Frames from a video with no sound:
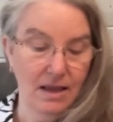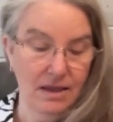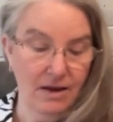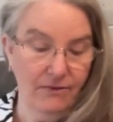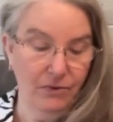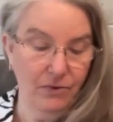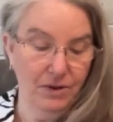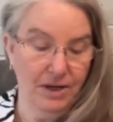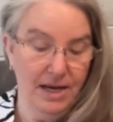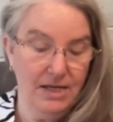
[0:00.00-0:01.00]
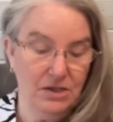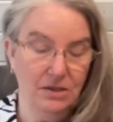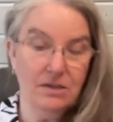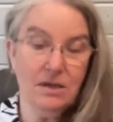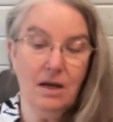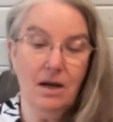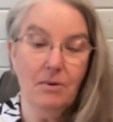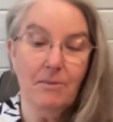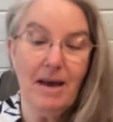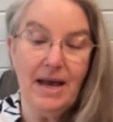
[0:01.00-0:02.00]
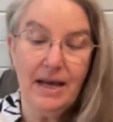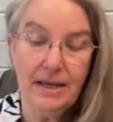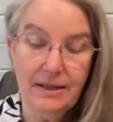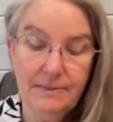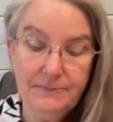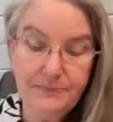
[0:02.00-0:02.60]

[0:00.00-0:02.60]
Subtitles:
therefore the nations are going mad.